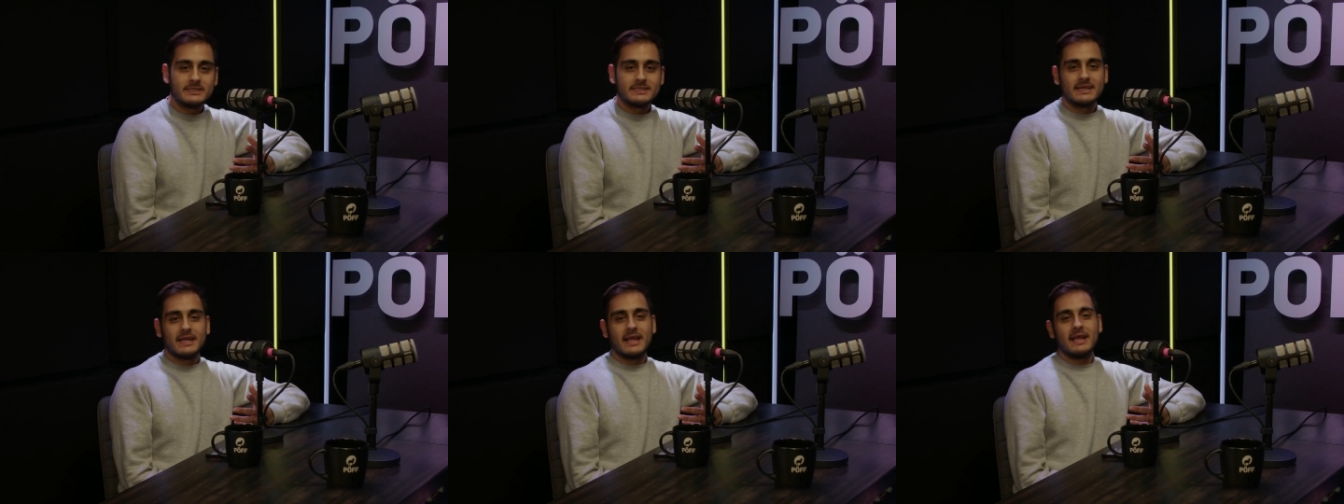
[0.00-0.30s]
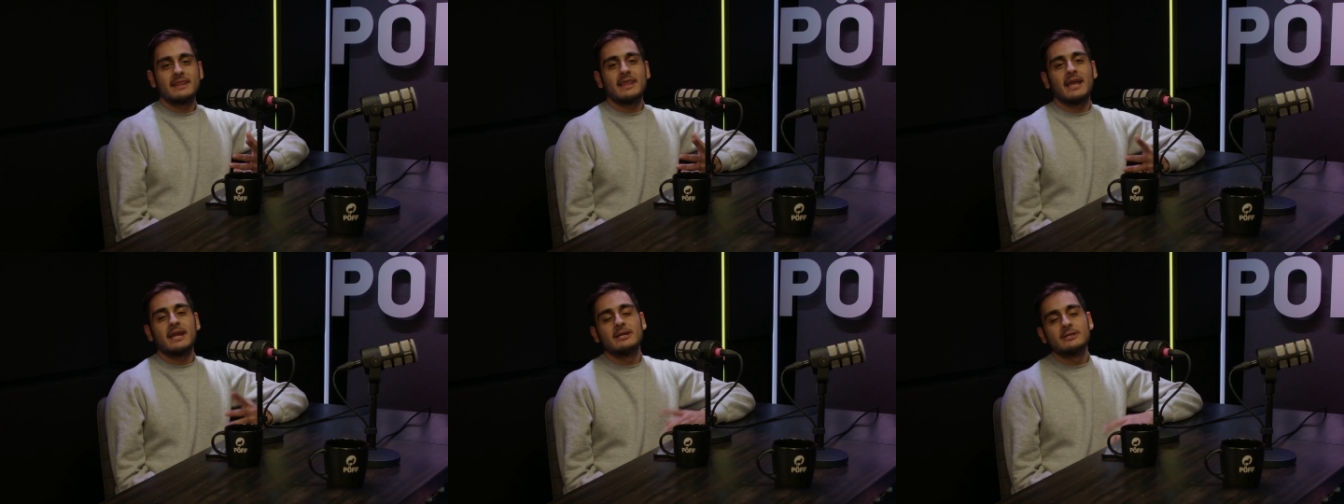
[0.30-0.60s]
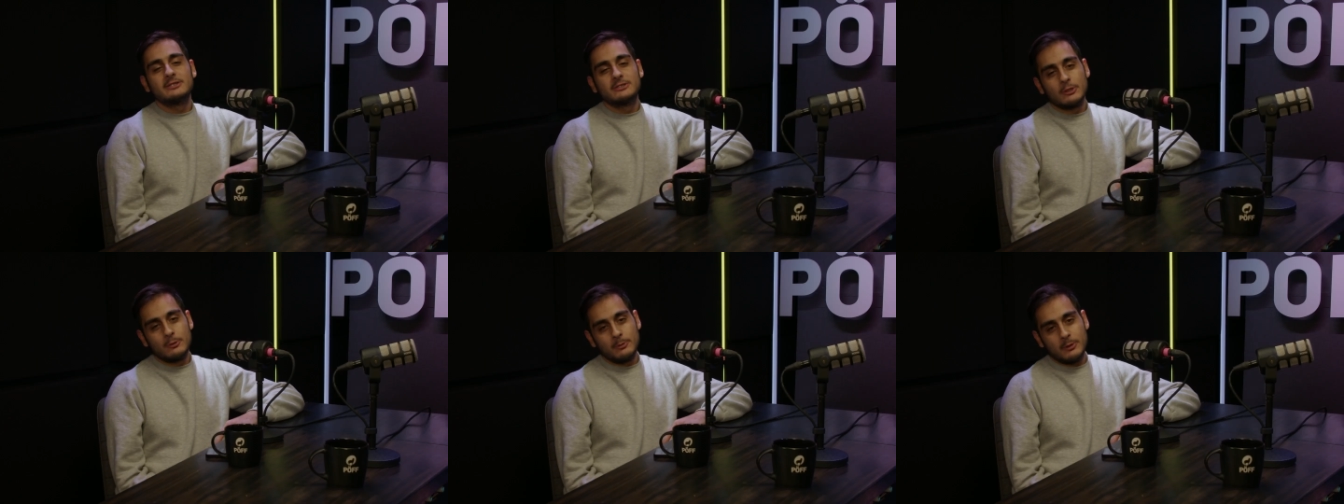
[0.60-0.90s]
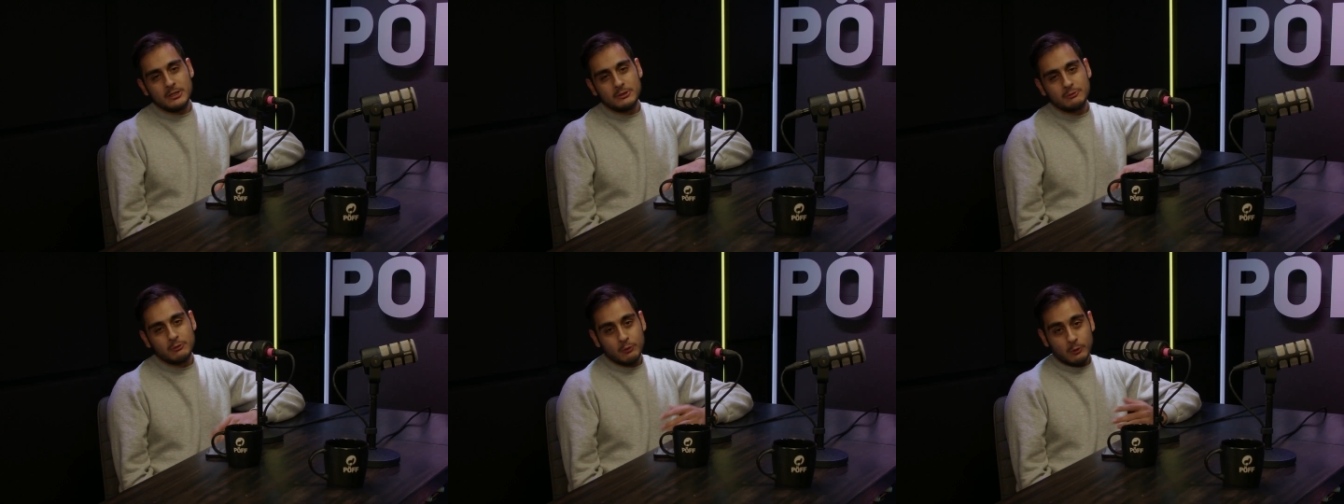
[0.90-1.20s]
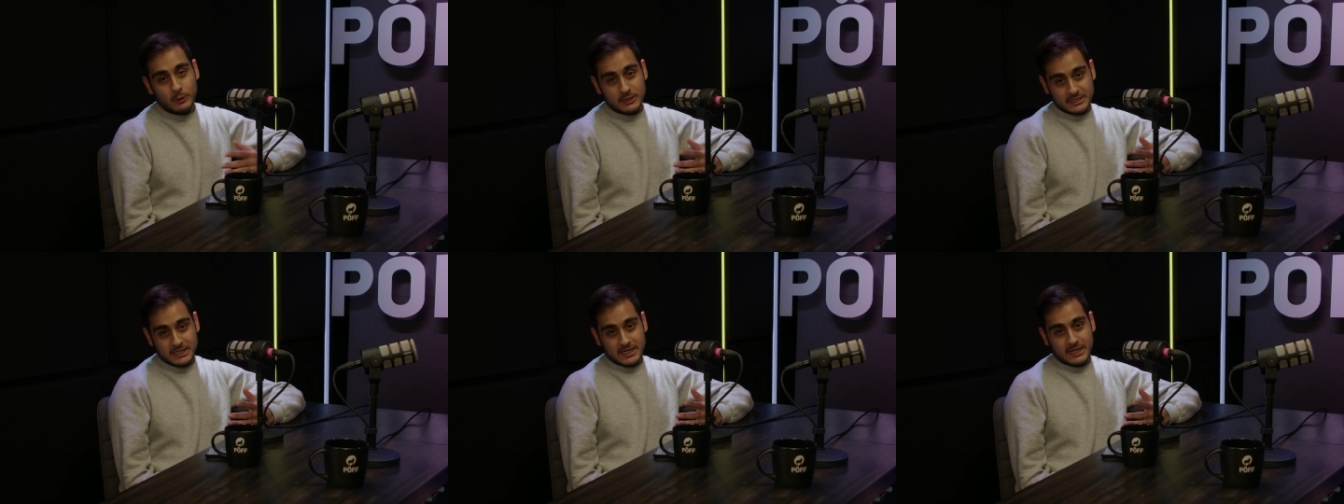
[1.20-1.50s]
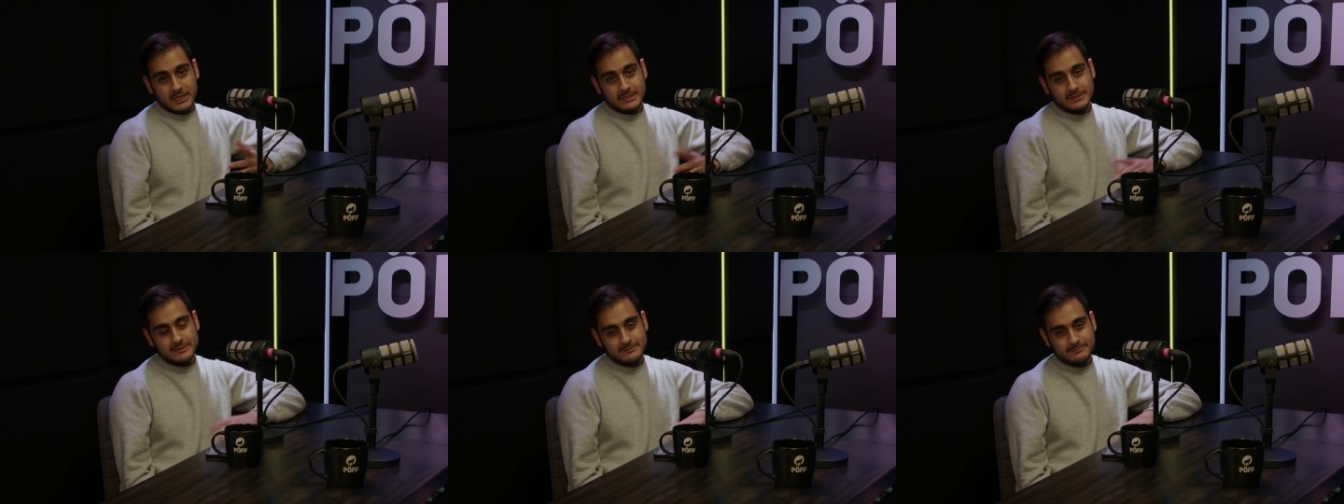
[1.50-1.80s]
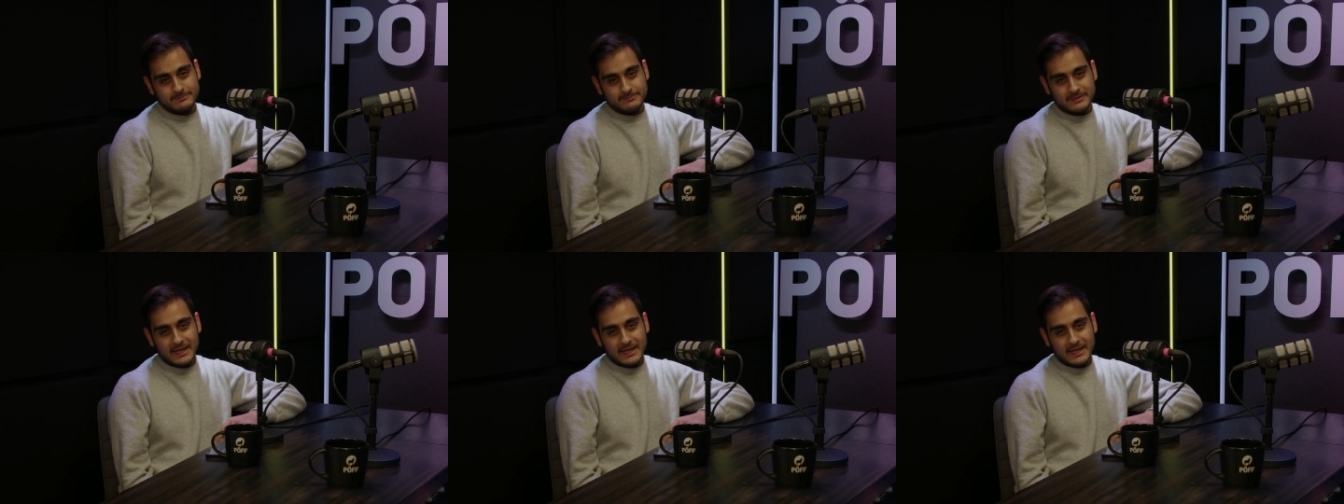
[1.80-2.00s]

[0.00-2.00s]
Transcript: again, thank you so much for watching us.